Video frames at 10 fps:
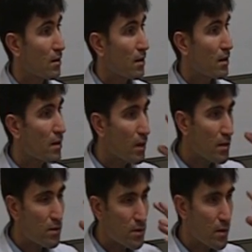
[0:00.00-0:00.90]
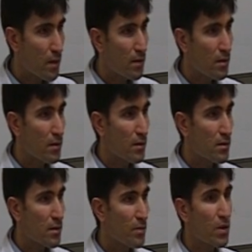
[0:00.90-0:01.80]
like he understands
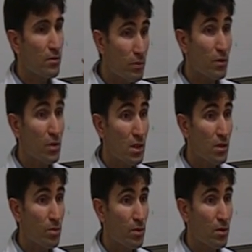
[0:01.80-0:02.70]
something very deep,